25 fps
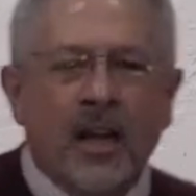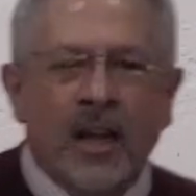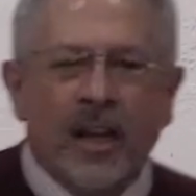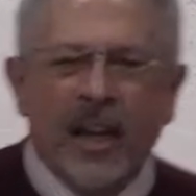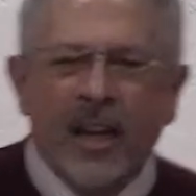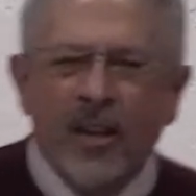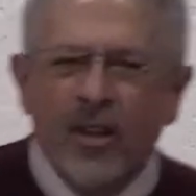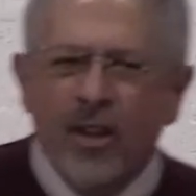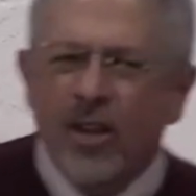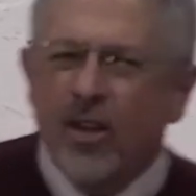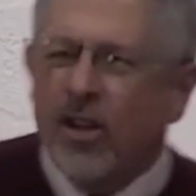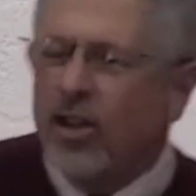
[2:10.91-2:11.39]

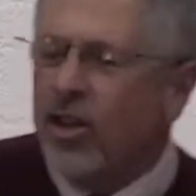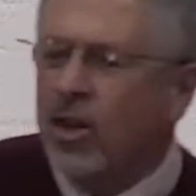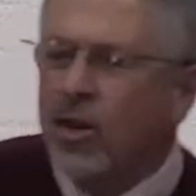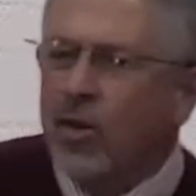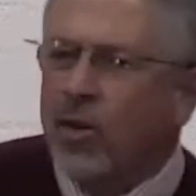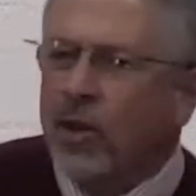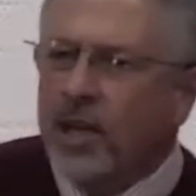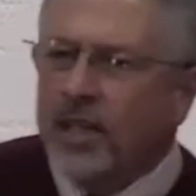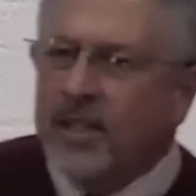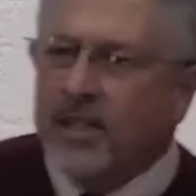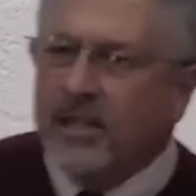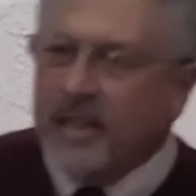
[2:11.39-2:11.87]
And you
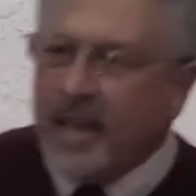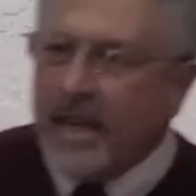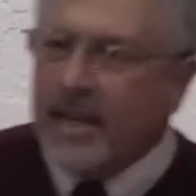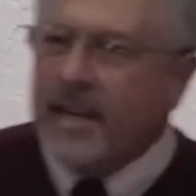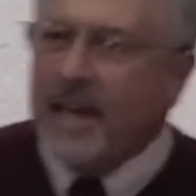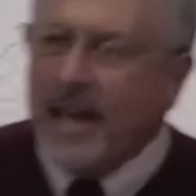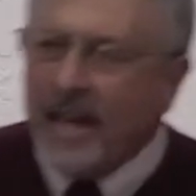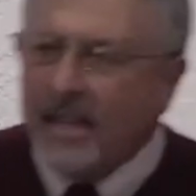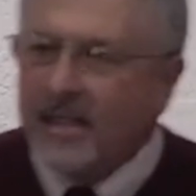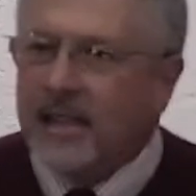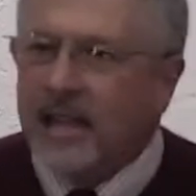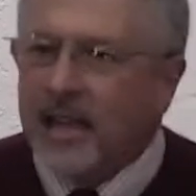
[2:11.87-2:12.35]
could say,
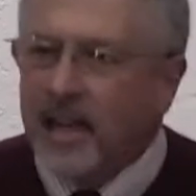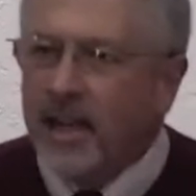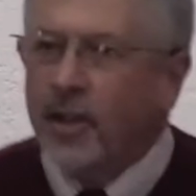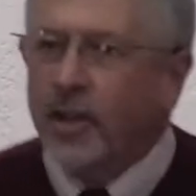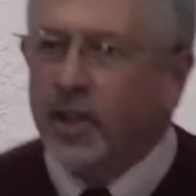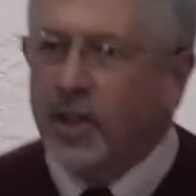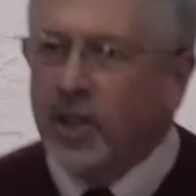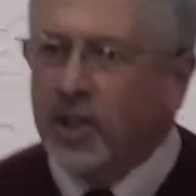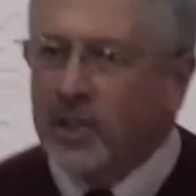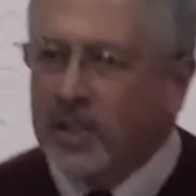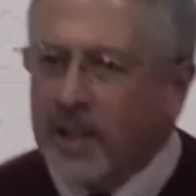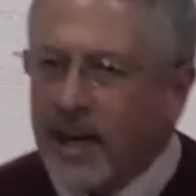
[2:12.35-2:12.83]
yes, I
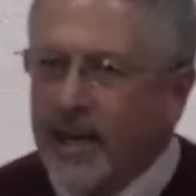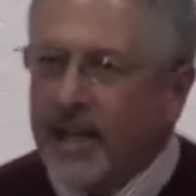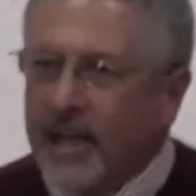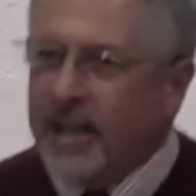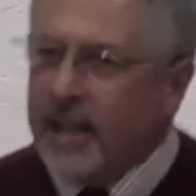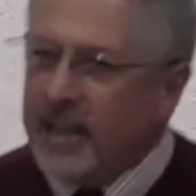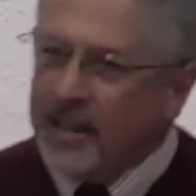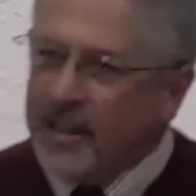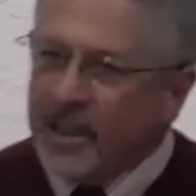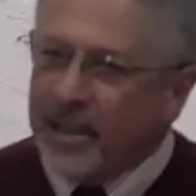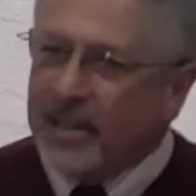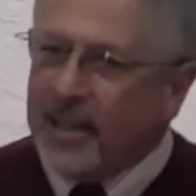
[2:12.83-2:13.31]

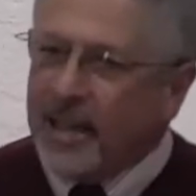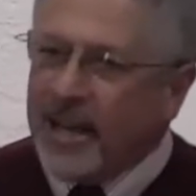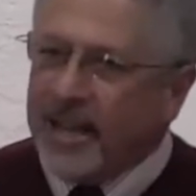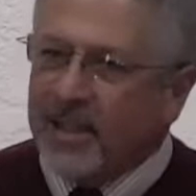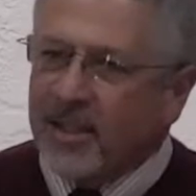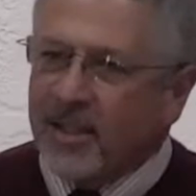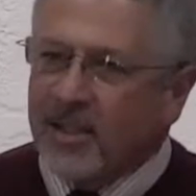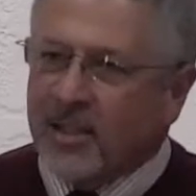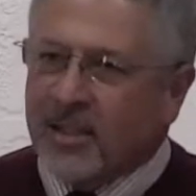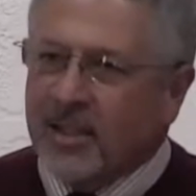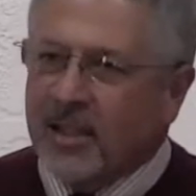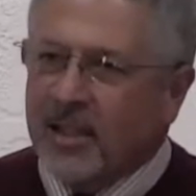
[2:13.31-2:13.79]
understand that
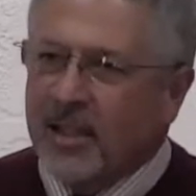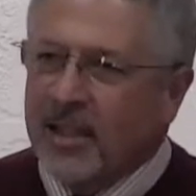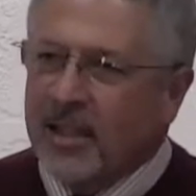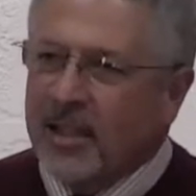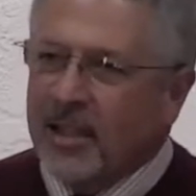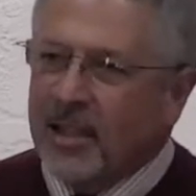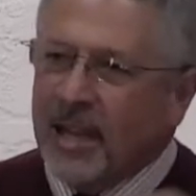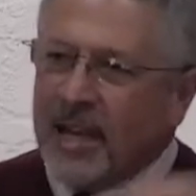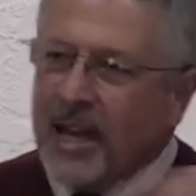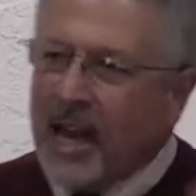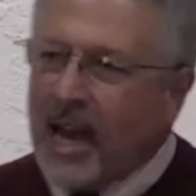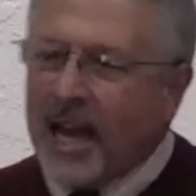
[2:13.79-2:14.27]
that's
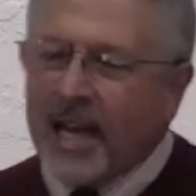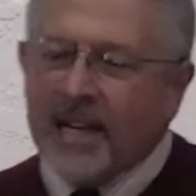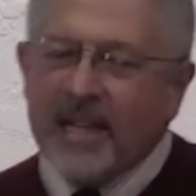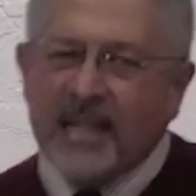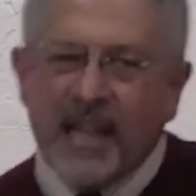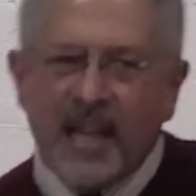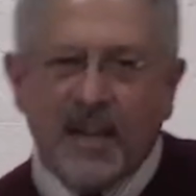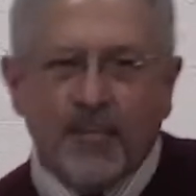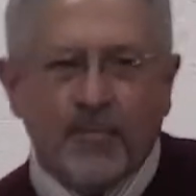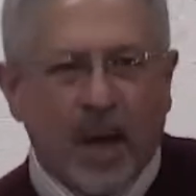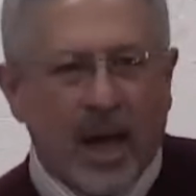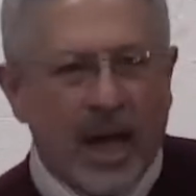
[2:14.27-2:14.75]
the
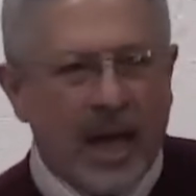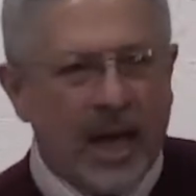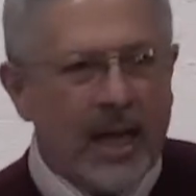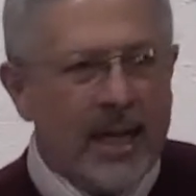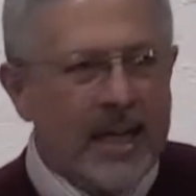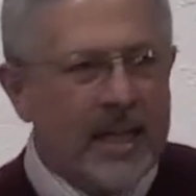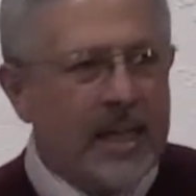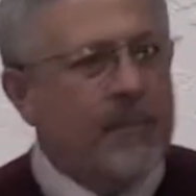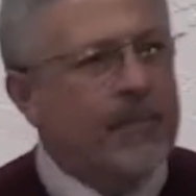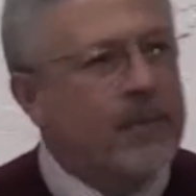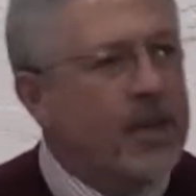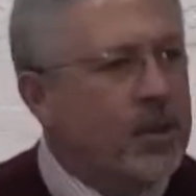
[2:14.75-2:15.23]
idea
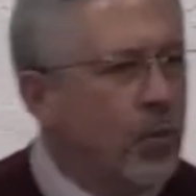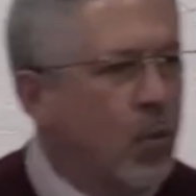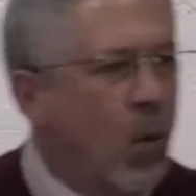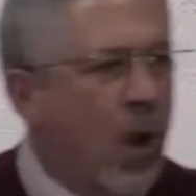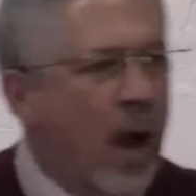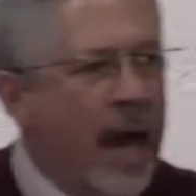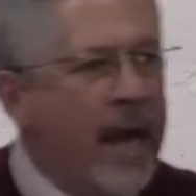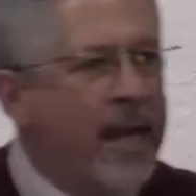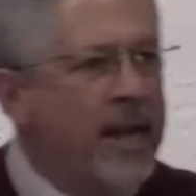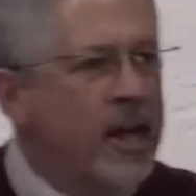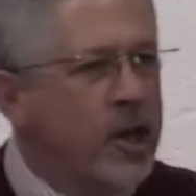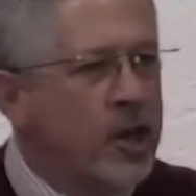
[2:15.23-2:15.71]
behind it, but
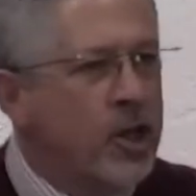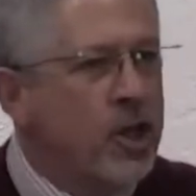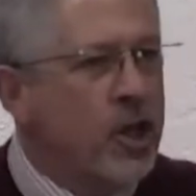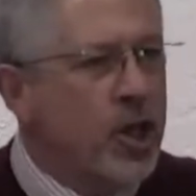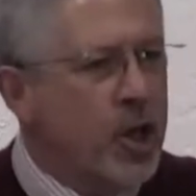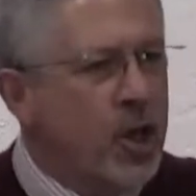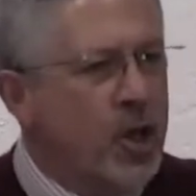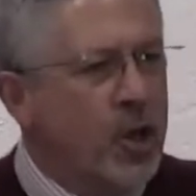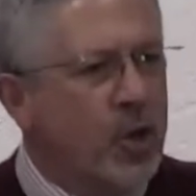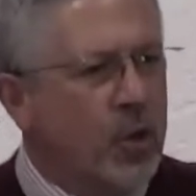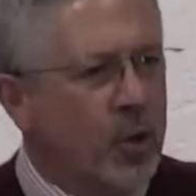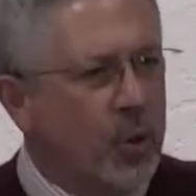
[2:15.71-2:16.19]
why do
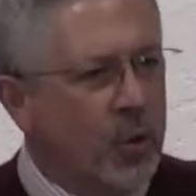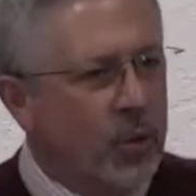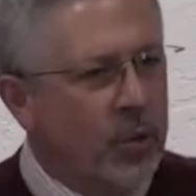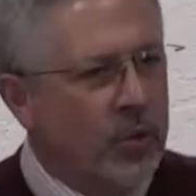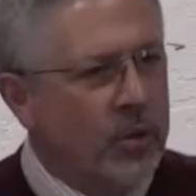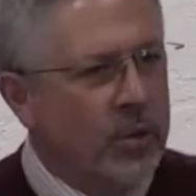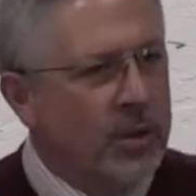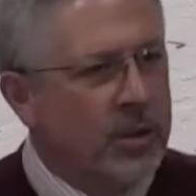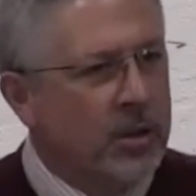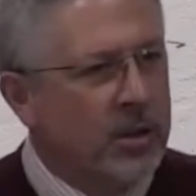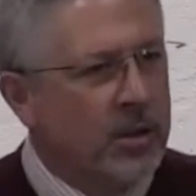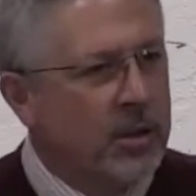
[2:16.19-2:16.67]
you
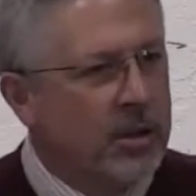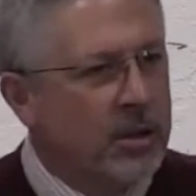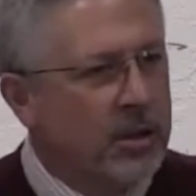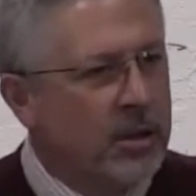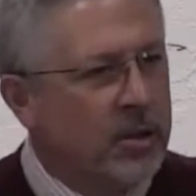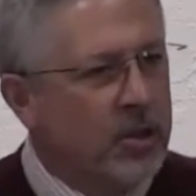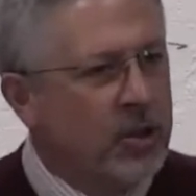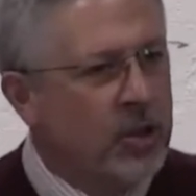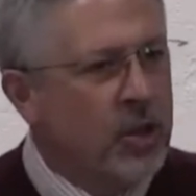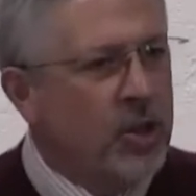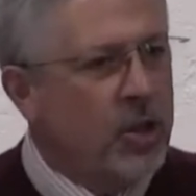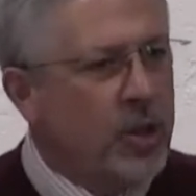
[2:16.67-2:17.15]

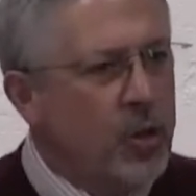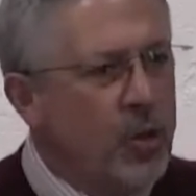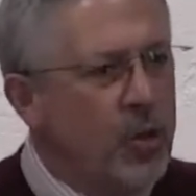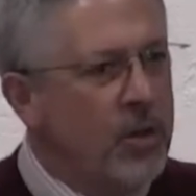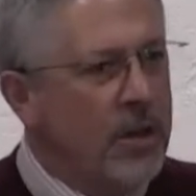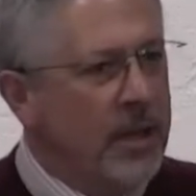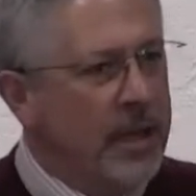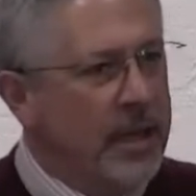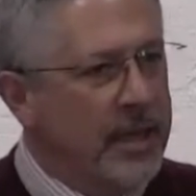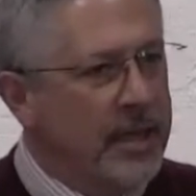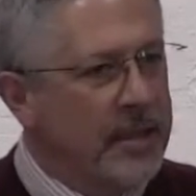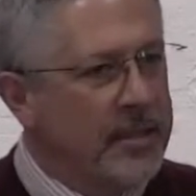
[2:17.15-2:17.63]
do
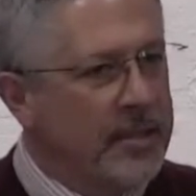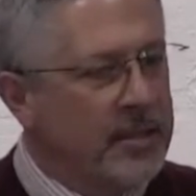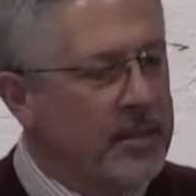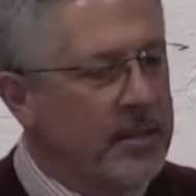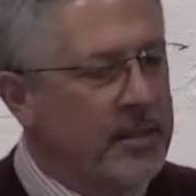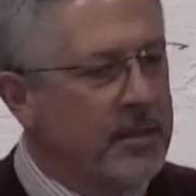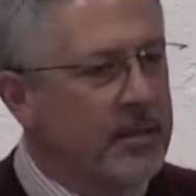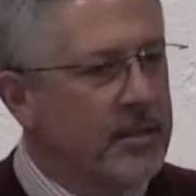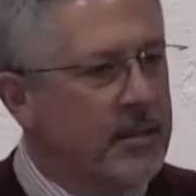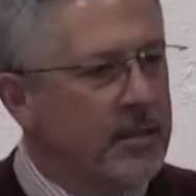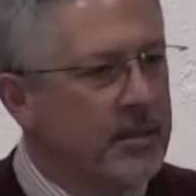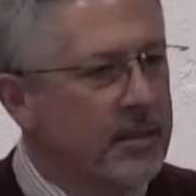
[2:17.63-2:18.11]
this?